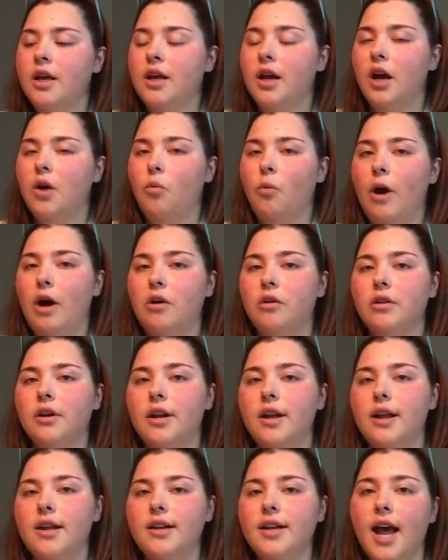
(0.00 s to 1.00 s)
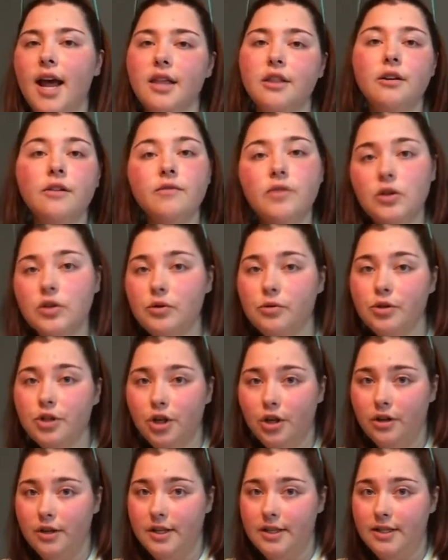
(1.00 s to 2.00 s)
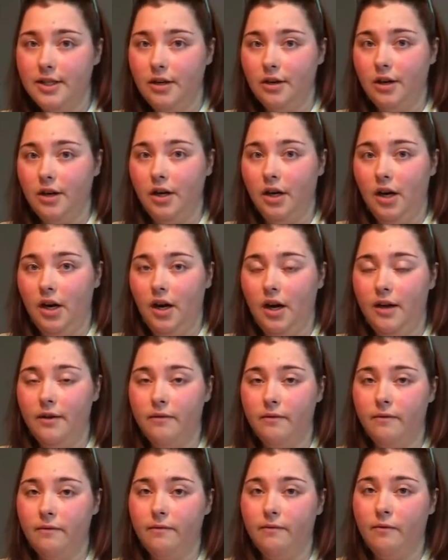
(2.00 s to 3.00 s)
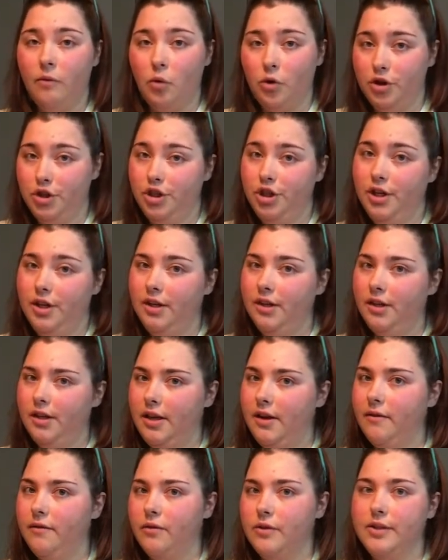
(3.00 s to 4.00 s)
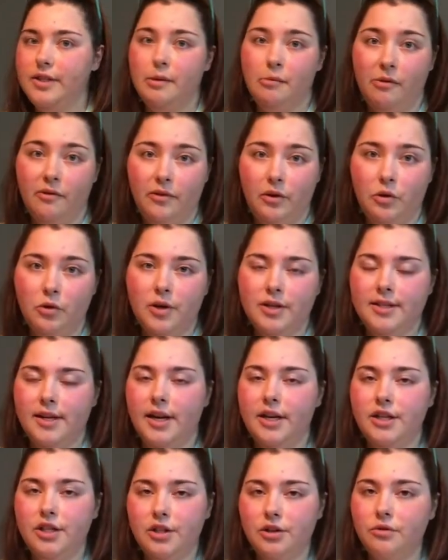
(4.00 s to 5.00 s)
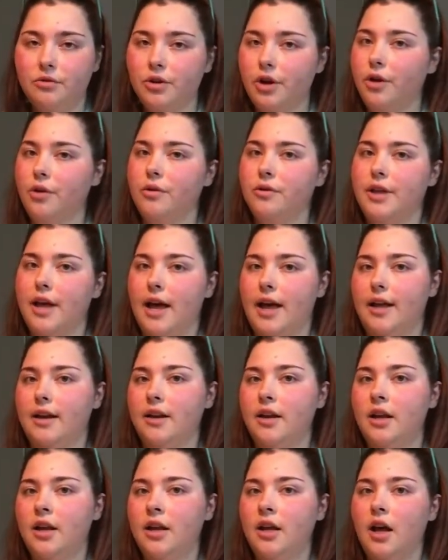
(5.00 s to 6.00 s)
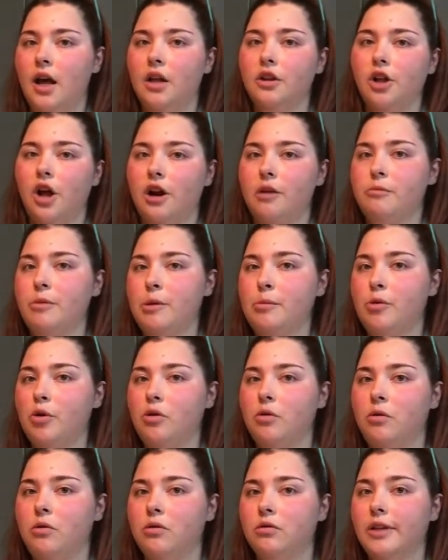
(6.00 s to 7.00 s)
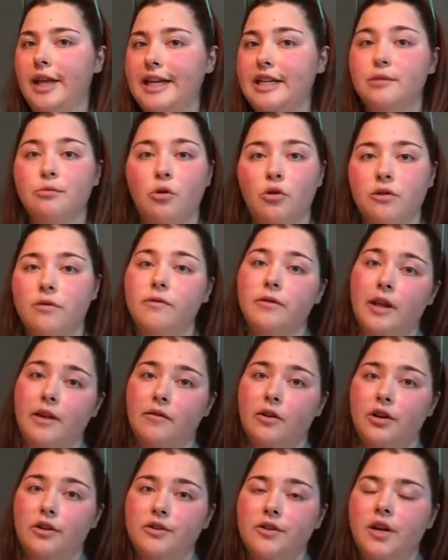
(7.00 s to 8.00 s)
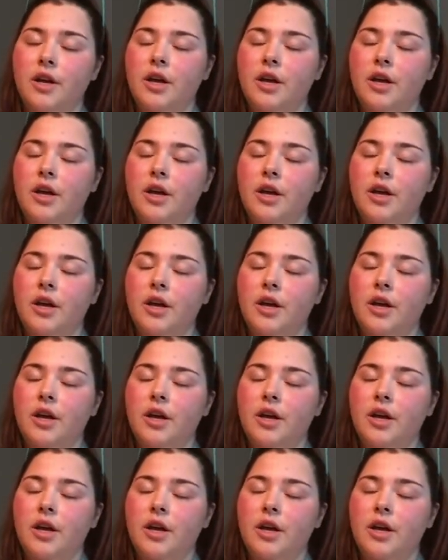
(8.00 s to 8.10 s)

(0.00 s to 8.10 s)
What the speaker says: Well, neither of those returned this year, unfortunately for some of you, because I do know that a lot of people liked both flavors.